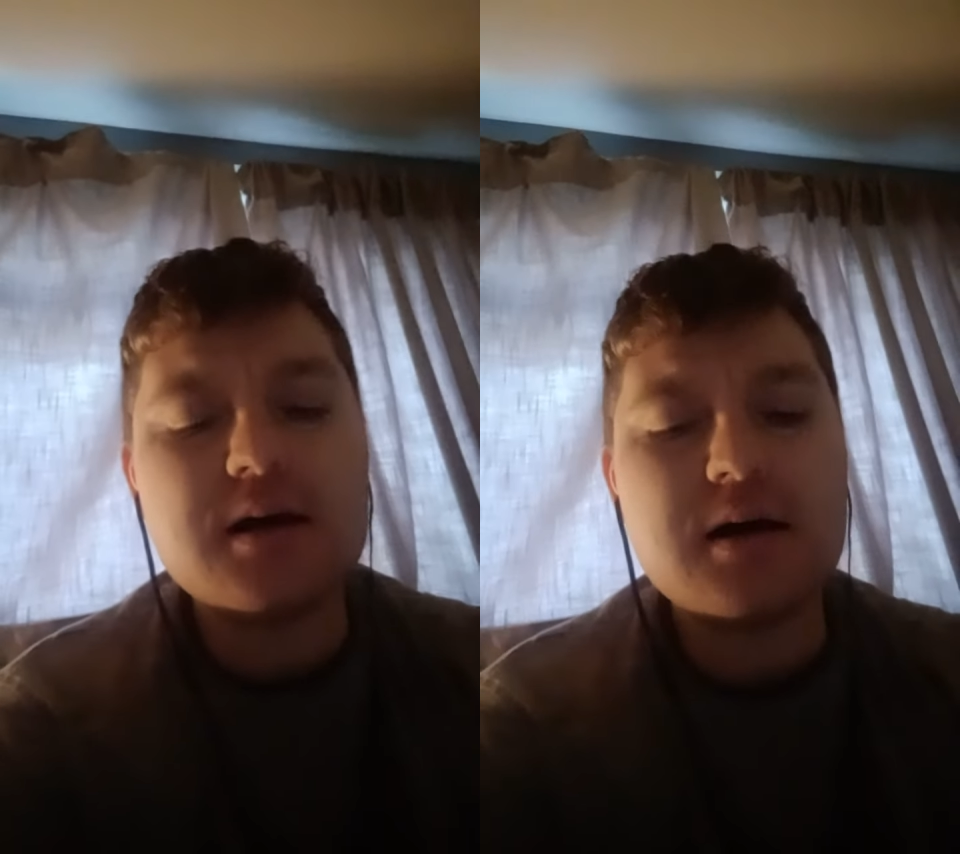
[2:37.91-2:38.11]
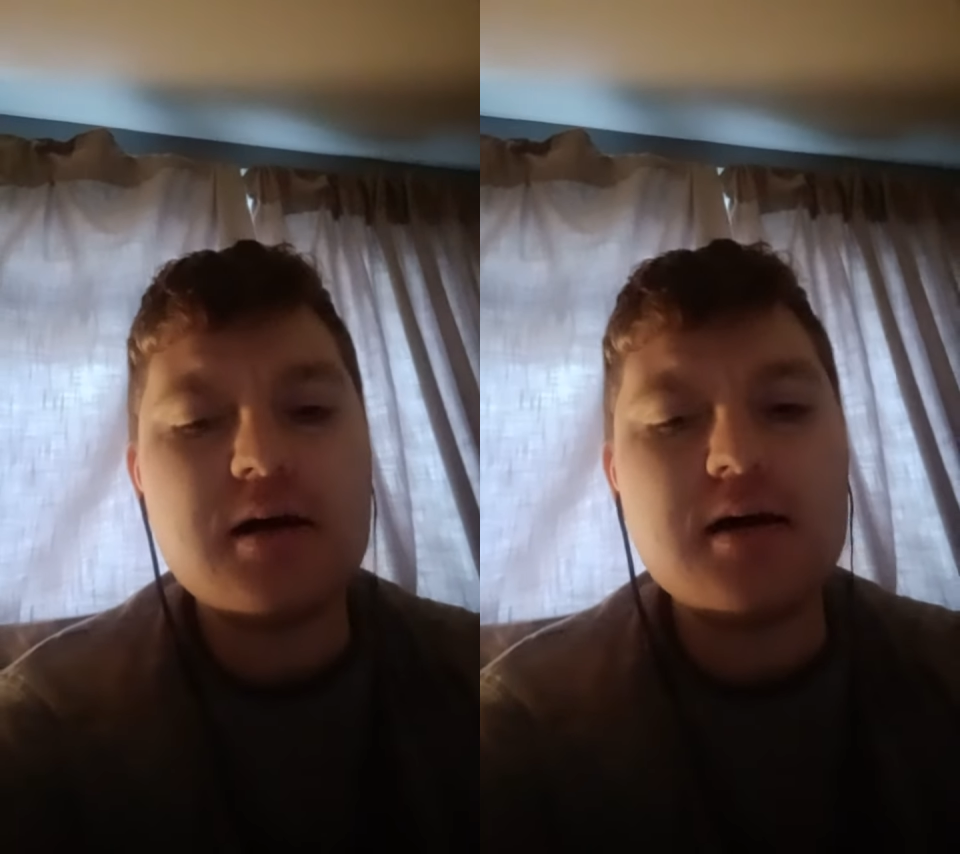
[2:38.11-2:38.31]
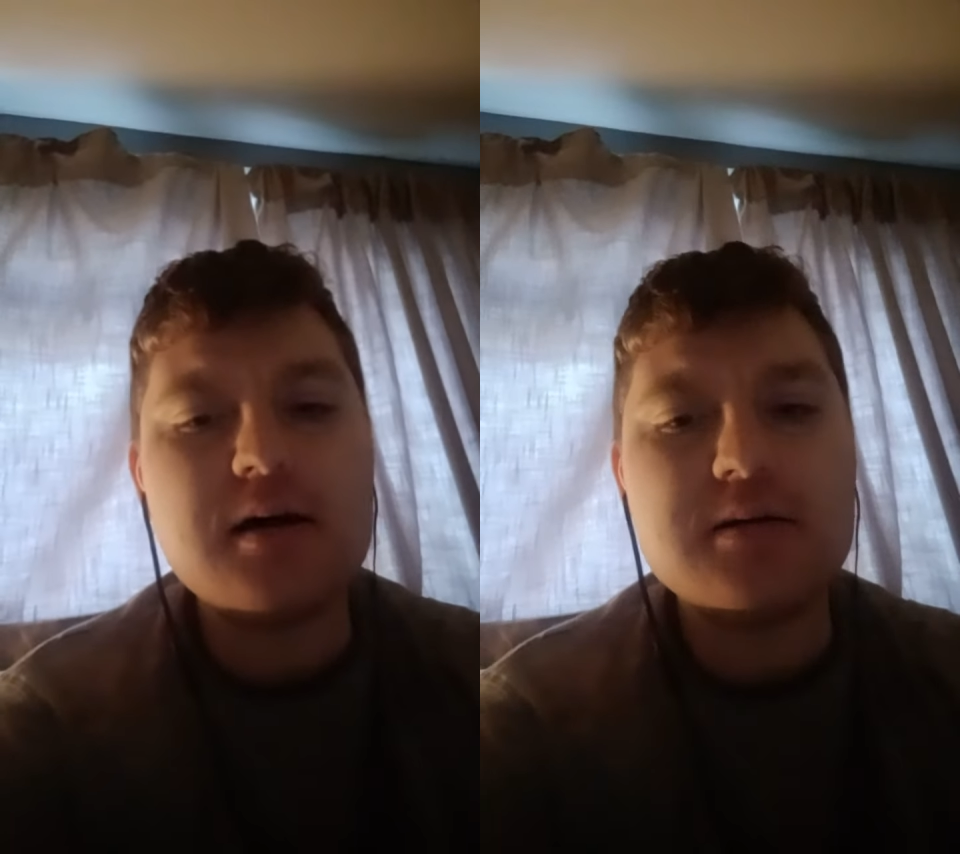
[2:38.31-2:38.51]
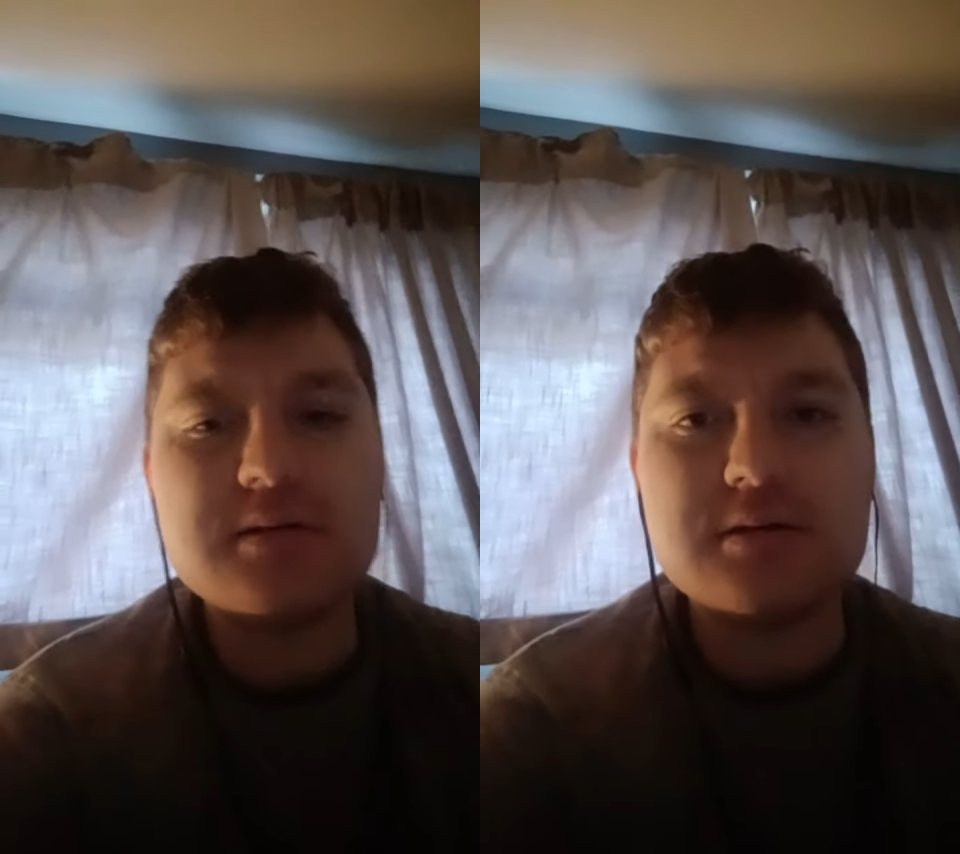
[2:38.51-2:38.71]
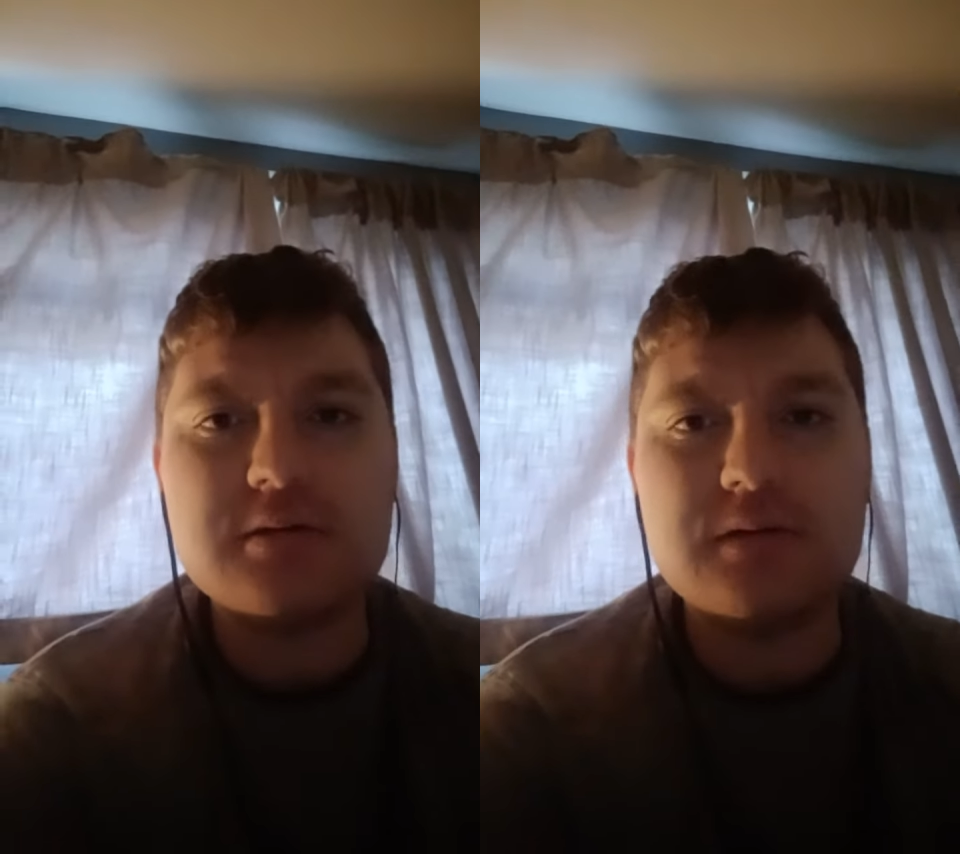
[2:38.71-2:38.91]
God
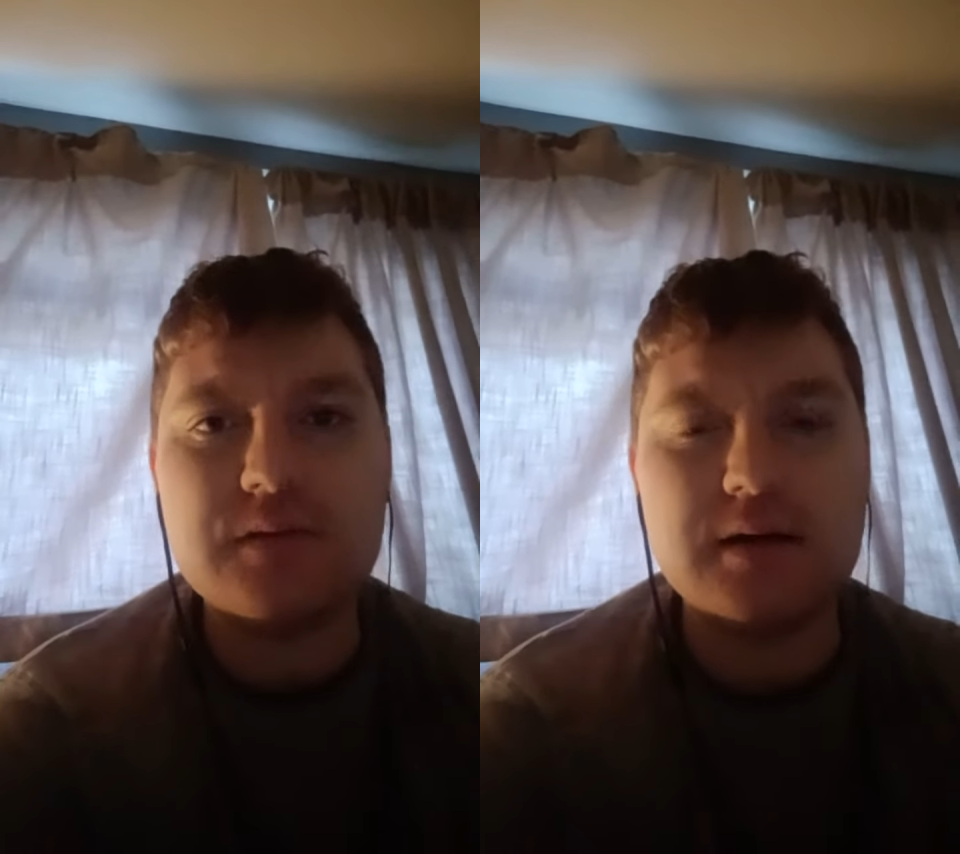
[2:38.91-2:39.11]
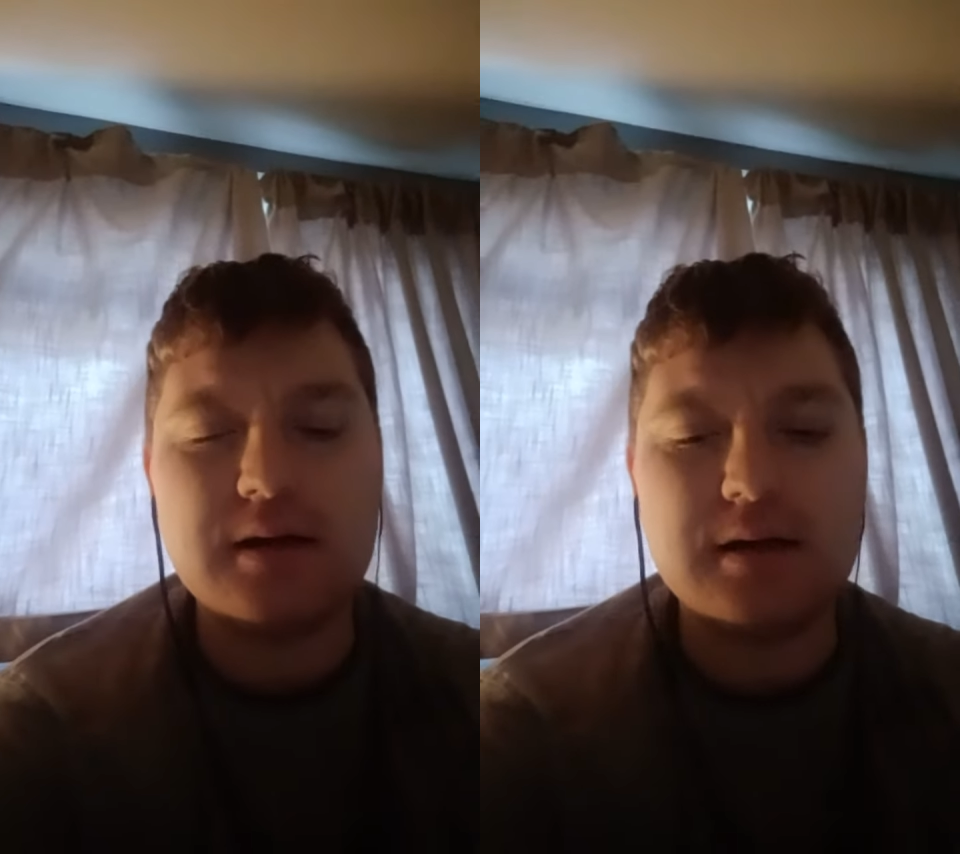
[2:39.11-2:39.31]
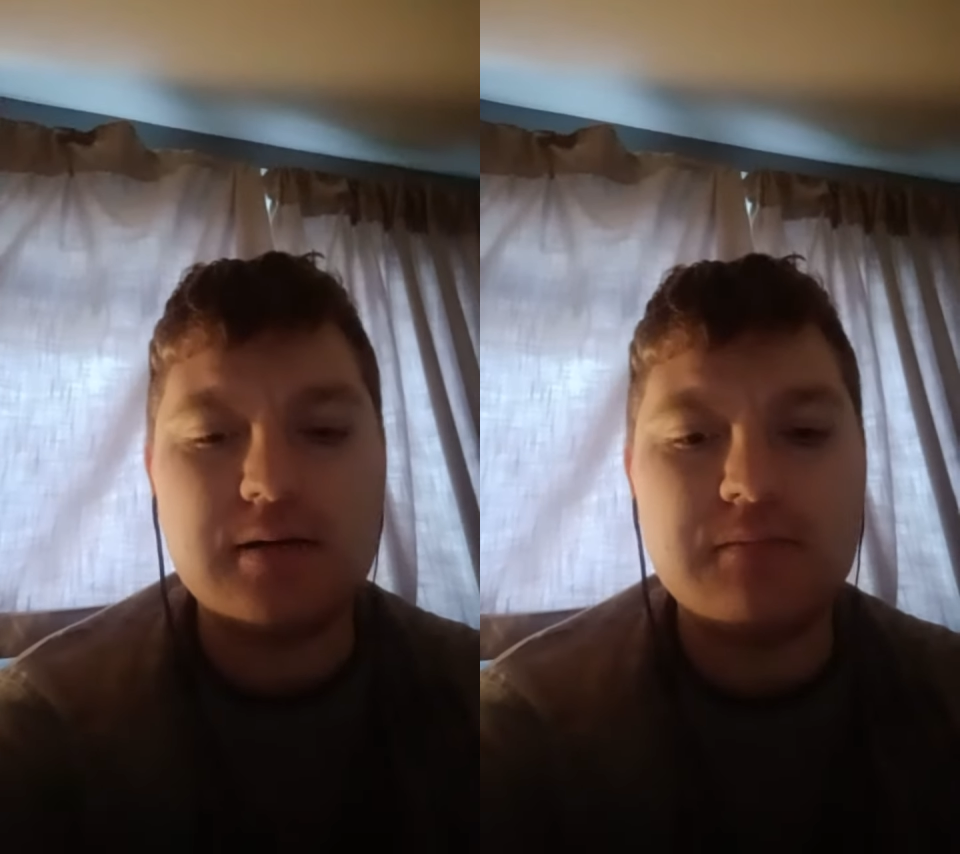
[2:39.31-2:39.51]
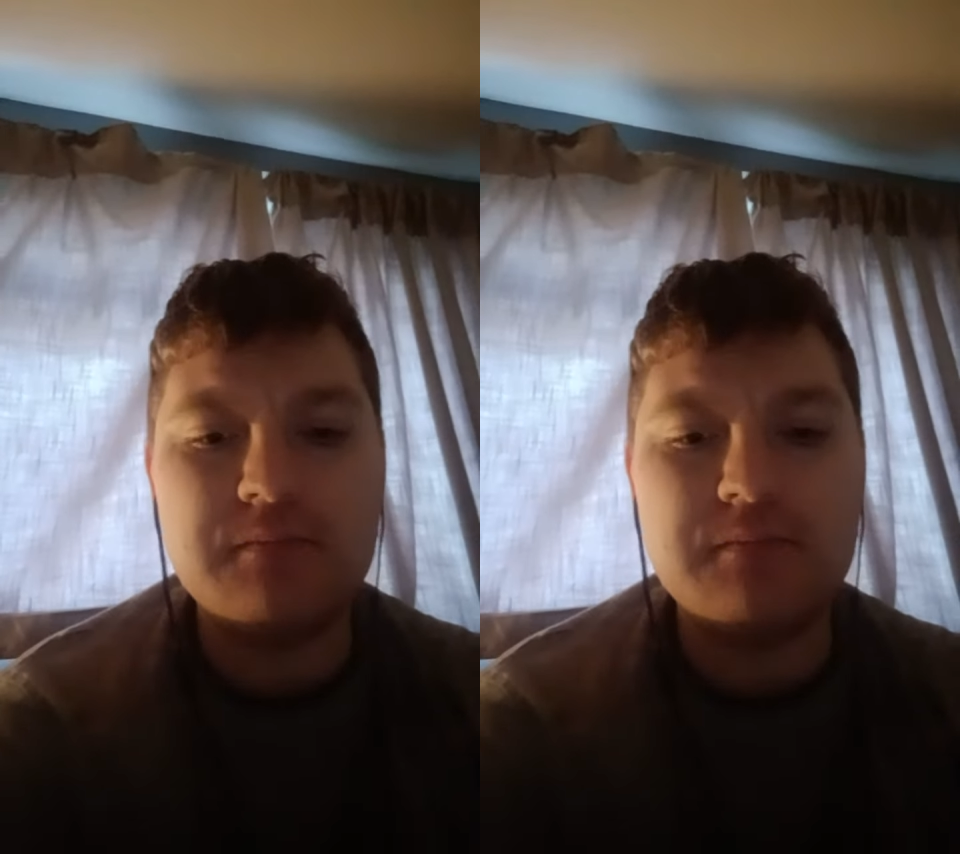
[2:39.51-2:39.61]
to thee.